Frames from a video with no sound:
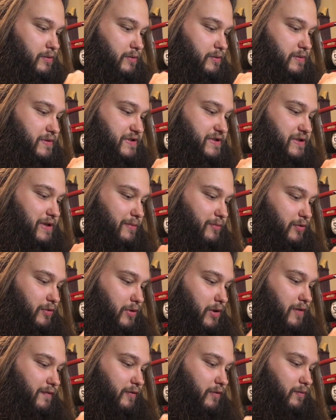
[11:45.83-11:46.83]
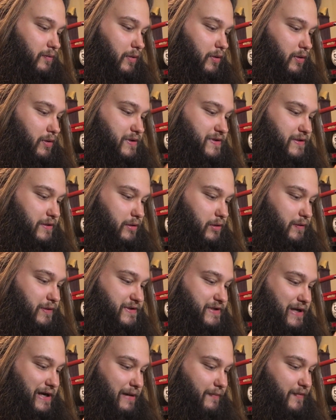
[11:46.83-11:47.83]
Stumble over words all the
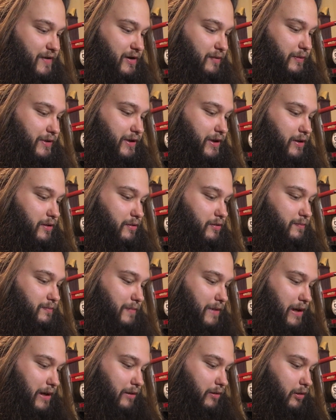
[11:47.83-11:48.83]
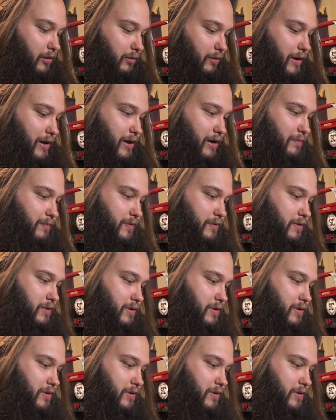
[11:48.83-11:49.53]
time. There we go, Mylar wrap.